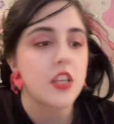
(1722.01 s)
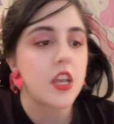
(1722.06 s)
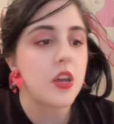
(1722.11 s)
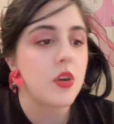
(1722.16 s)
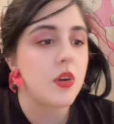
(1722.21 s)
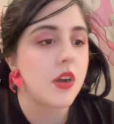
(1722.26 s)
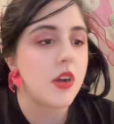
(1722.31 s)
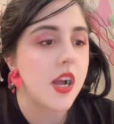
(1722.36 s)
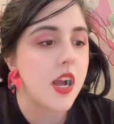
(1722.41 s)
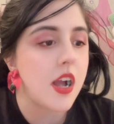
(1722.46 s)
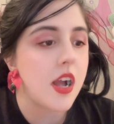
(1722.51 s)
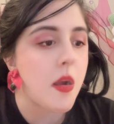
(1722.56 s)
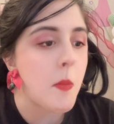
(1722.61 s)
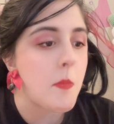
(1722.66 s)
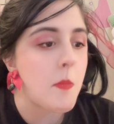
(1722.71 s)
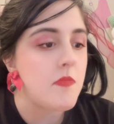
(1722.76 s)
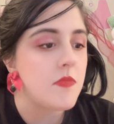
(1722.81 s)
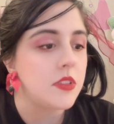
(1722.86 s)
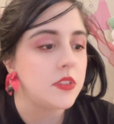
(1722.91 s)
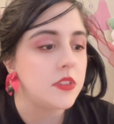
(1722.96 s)
So,
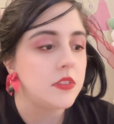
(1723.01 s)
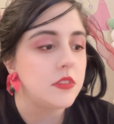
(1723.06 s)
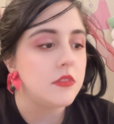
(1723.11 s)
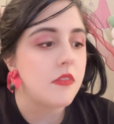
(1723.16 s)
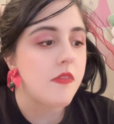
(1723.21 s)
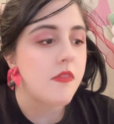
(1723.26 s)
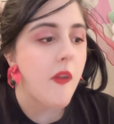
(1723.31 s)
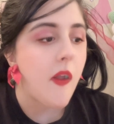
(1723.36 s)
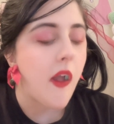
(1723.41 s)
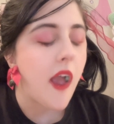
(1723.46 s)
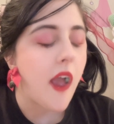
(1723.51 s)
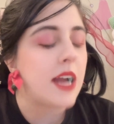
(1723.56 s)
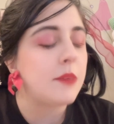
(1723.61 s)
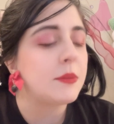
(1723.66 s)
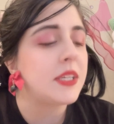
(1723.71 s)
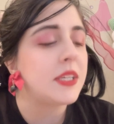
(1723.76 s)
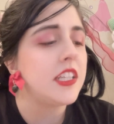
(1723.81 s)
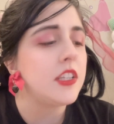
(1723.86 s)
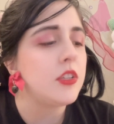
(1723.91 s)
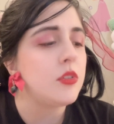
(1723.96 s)

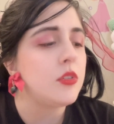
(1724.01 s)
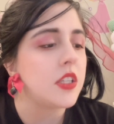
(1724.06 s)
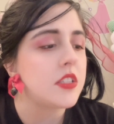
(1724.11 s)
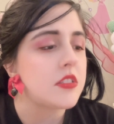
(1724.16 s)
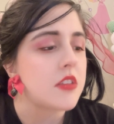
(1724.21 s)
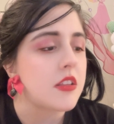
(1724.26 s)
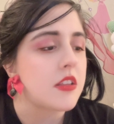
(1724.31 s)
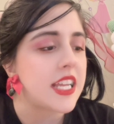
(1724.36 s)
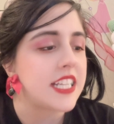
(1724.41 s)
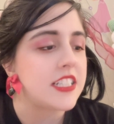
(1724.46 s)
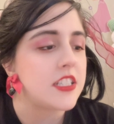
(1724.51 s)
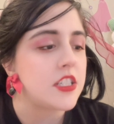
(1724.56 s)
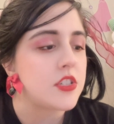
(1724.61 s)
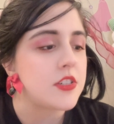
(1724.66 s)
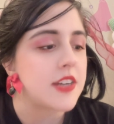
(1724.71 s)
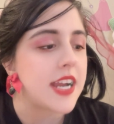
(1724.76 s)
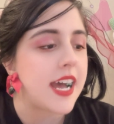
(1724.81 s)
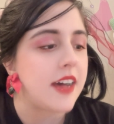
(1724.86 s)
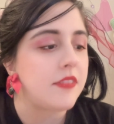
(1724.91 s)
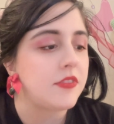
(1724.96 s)
I'm getting you also like to
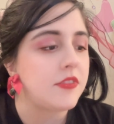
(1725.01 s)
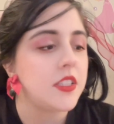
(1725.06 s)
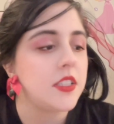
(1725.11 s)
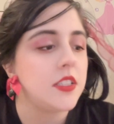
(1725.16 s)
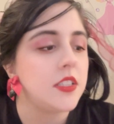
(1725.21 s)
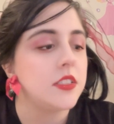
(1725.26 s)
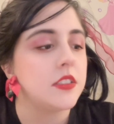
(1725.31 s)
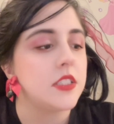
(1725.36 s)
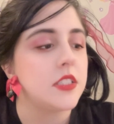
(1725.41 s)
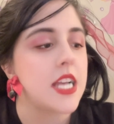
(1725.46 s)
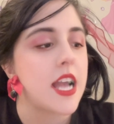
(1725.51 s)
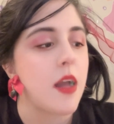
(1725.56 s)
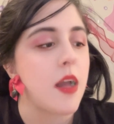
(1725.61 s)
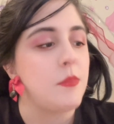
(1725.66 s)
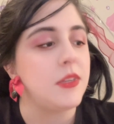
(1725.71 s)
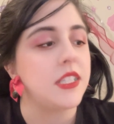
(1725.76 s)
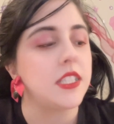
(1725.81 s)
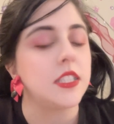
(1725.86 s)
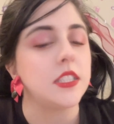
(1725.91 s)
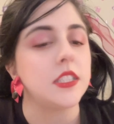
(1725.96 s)
travel. Yeah,
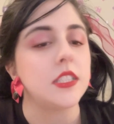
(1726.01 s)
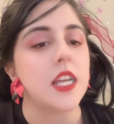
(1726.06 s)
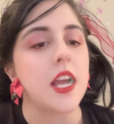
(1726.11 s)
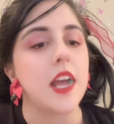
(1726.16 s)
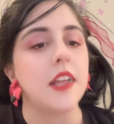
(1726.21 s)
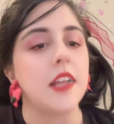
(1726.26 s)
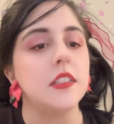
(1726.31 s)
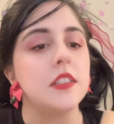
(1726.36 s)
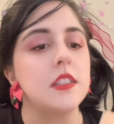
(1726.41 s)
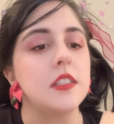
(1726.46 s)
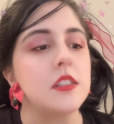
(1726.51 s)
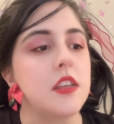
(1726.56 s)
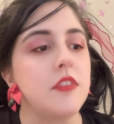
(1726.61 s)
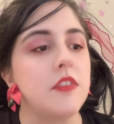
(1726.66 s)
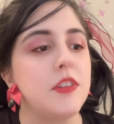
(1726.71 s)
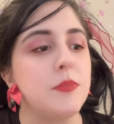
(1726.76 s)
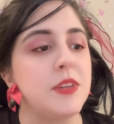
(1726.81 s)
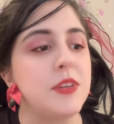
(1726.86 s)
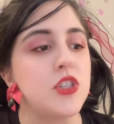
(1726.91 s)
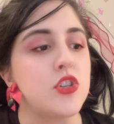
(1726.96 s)
because yeah, this is
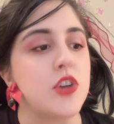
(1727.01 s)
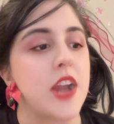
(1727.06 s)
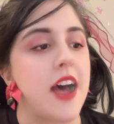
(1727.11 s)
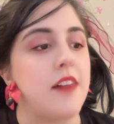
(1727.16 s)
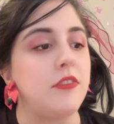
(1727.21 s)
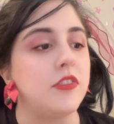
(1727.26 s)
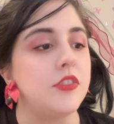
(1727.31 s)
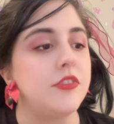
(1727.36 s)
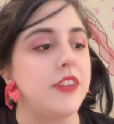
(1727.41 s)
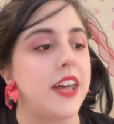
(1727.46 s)
giving me travel